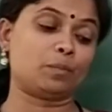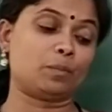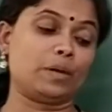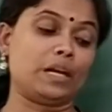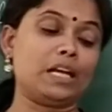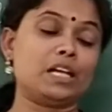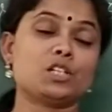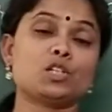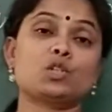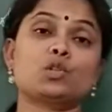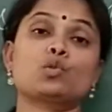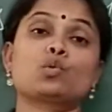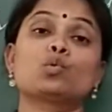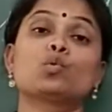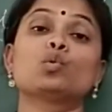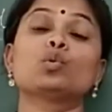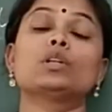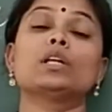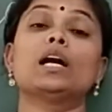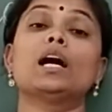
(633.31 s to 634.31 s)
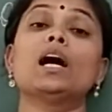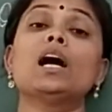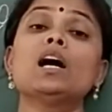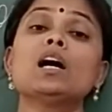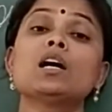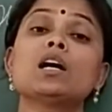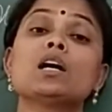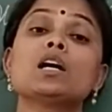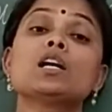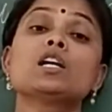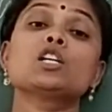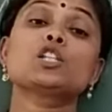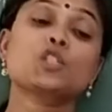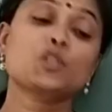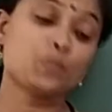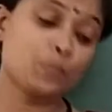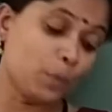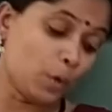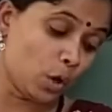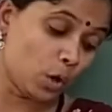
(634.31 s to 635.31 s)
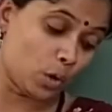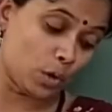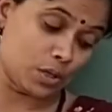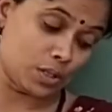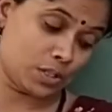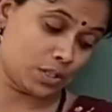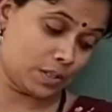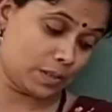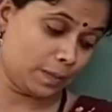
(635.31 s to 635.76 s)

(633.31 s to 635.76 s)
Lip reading: place through the spores?